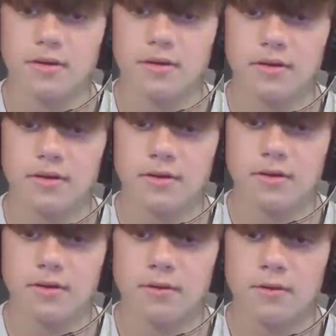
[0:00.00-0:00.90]

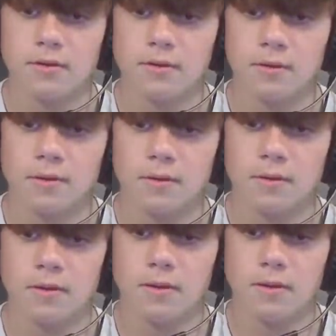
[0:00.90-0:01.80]

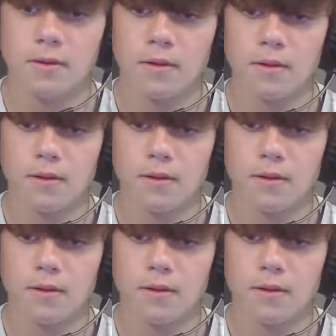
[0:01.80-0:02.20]
Nobody speaks.